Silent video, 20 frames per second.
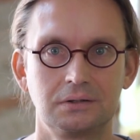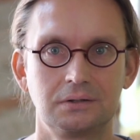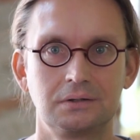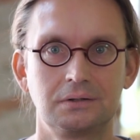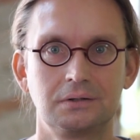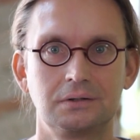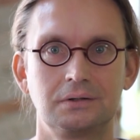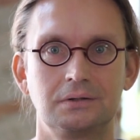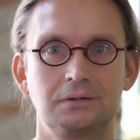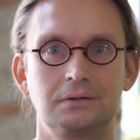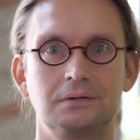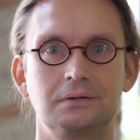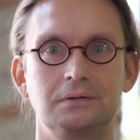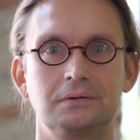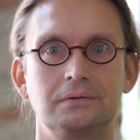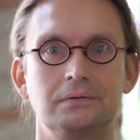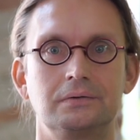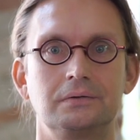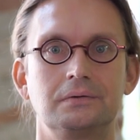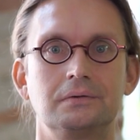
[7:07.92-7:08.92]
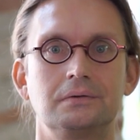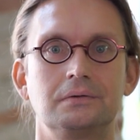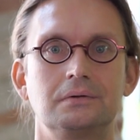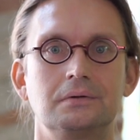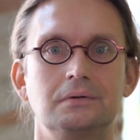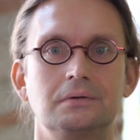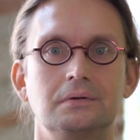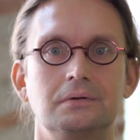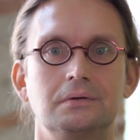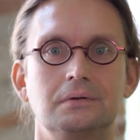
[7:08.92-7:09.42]

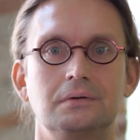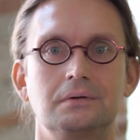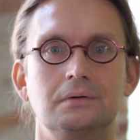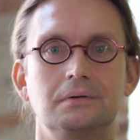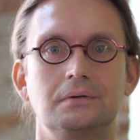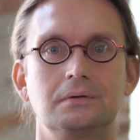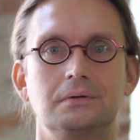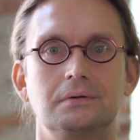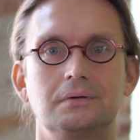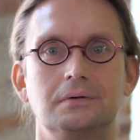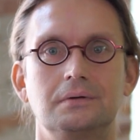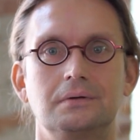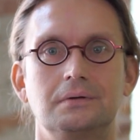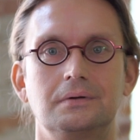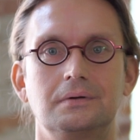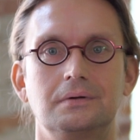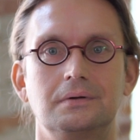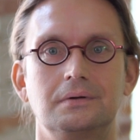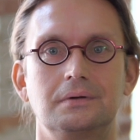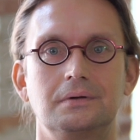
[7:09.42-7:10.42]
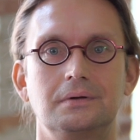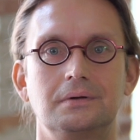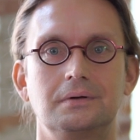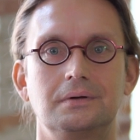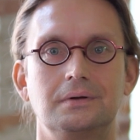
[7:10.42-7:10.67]
No one is speaking in this clip.